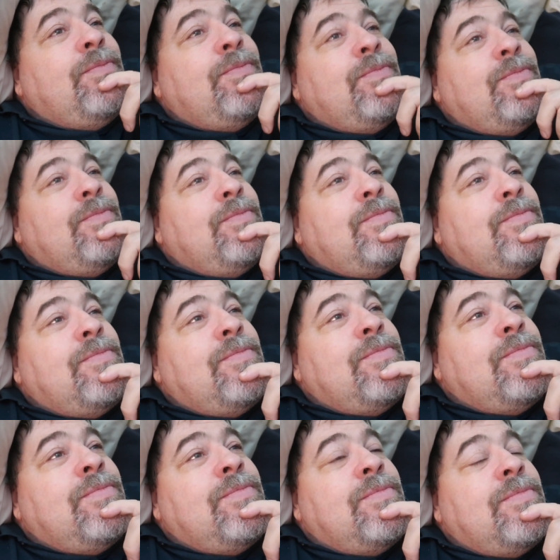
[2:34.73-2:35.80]

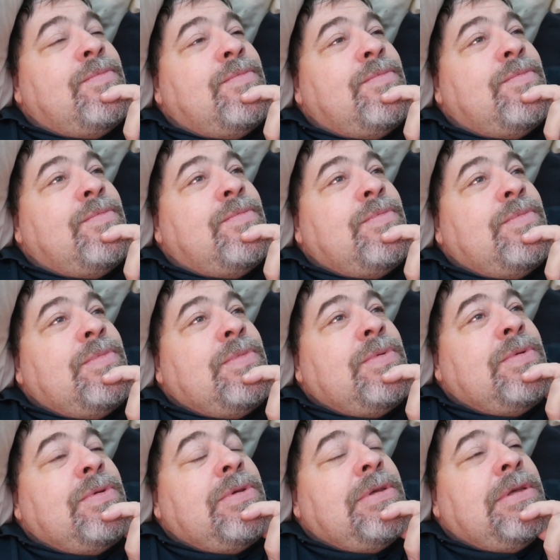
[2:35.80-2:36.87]

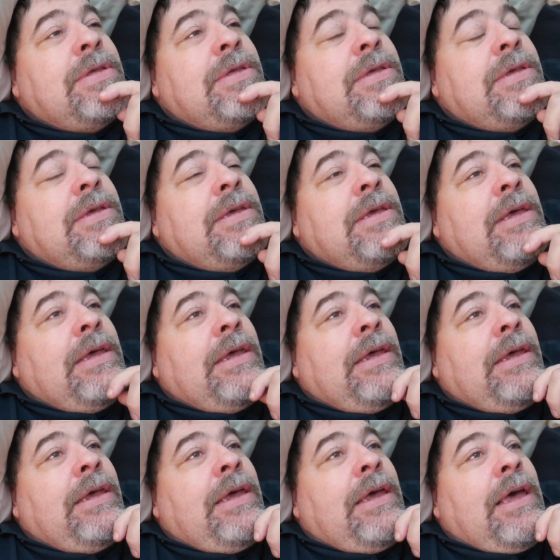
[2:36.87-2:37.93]

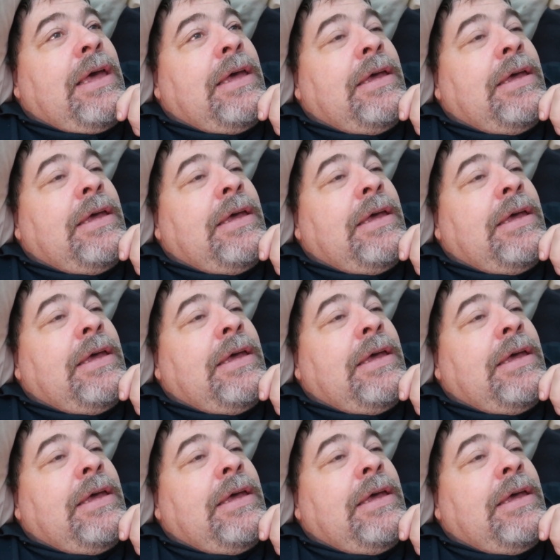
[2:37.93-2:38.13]
[no speech]